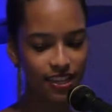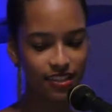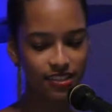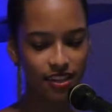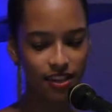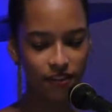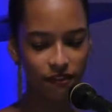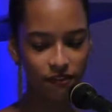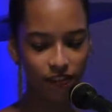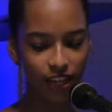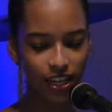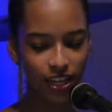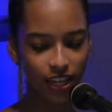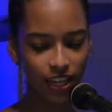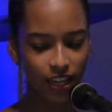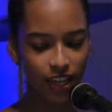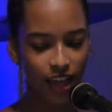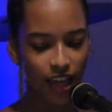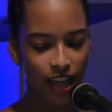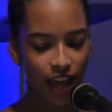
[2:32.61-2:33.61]
Isn't it
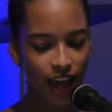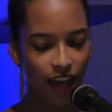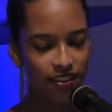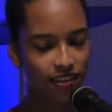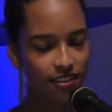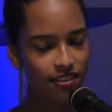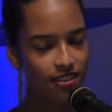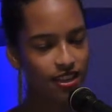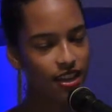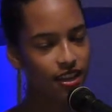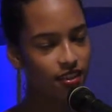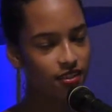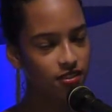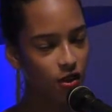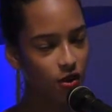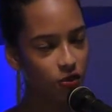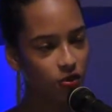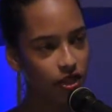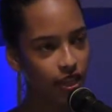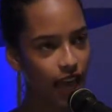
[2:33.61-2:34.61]
funny how these things
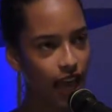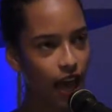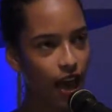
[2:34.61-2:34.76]
only